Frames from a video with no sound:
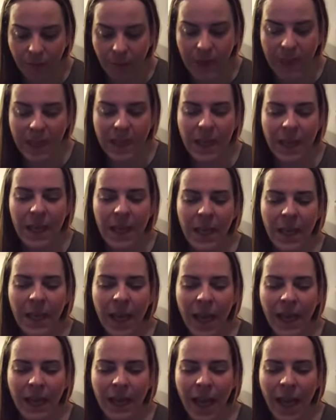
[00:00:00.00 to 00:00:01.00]
See
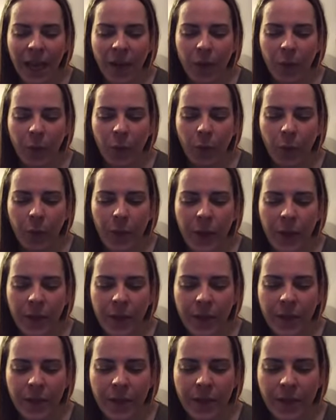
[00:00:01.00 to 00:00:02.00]
that yellow
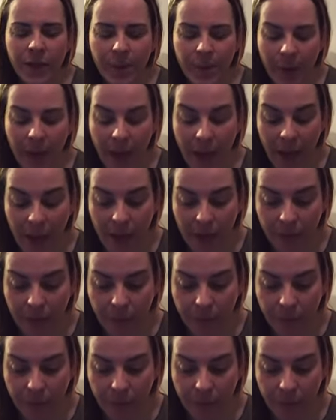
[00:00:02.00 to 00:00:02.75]
wheel spinning.